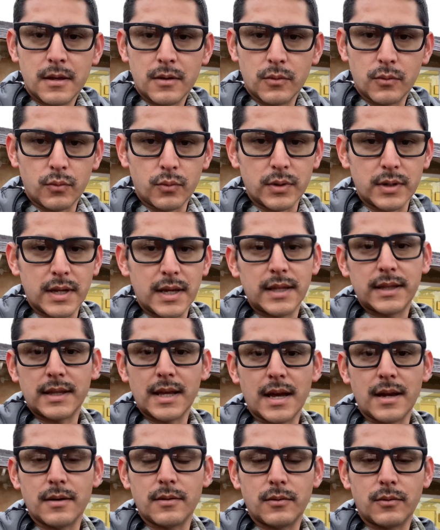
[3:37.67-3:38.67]
Would hit
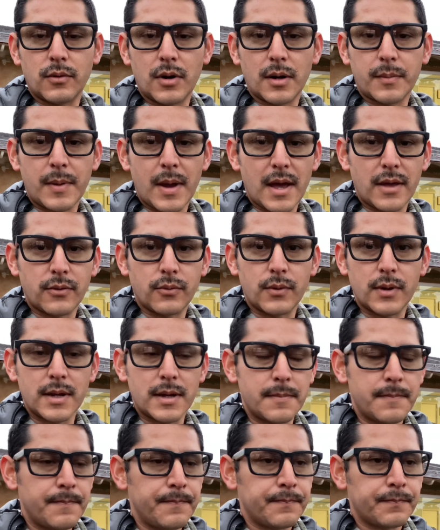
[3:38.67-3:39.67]
that rock pathway
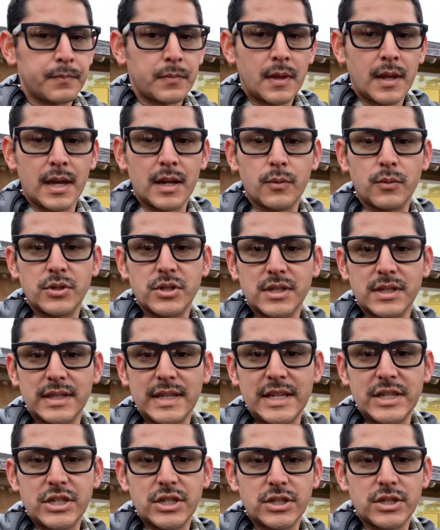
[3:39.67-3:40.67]
and it would just
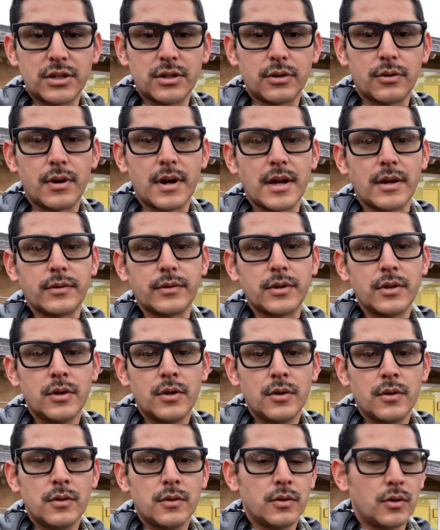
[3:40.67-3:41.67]
leach into the ground.
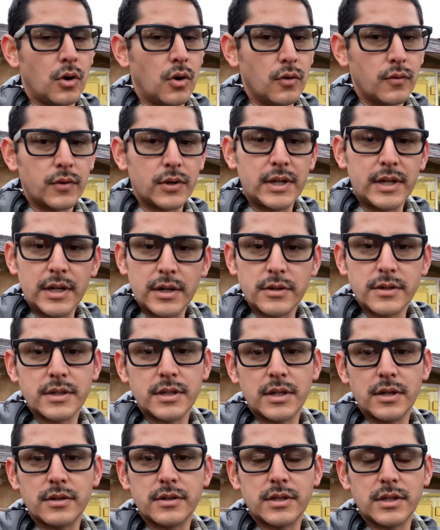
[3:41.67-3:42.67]
Over years and
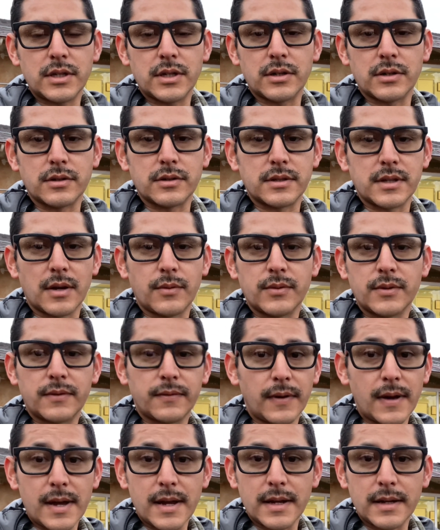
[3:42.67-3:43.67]
years and years, that was
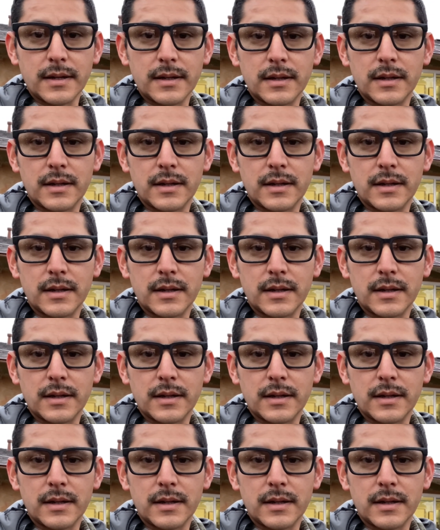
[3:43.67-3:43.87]
fine.